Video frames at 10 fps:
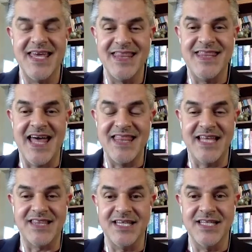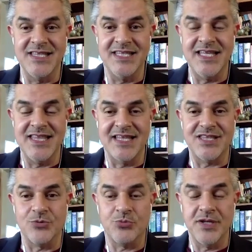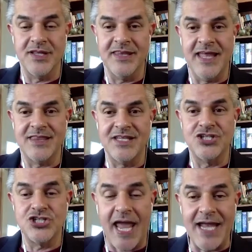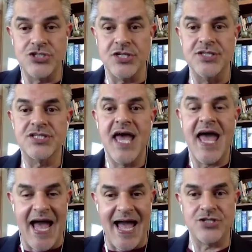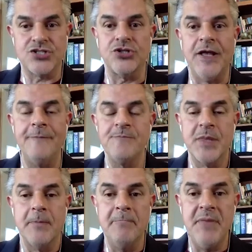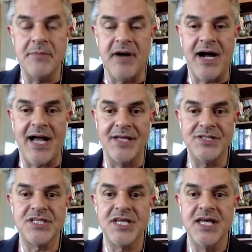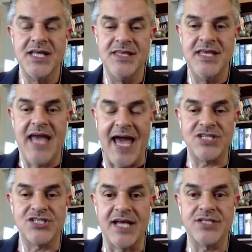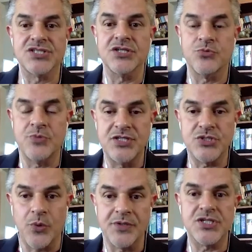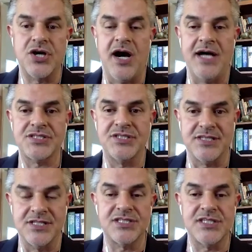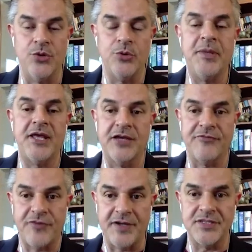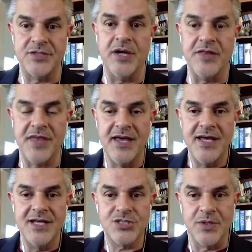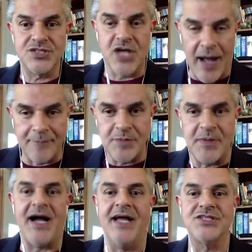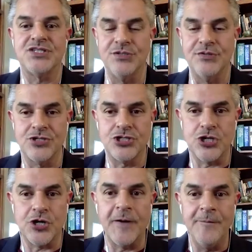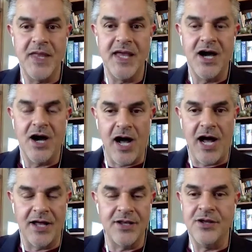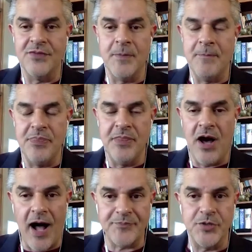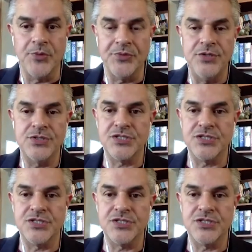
that that the, the that the that the changes actually minimize the excess resource costs that the cell would be confronted with. So it's optimized to ensure uh, you know the, the optimal use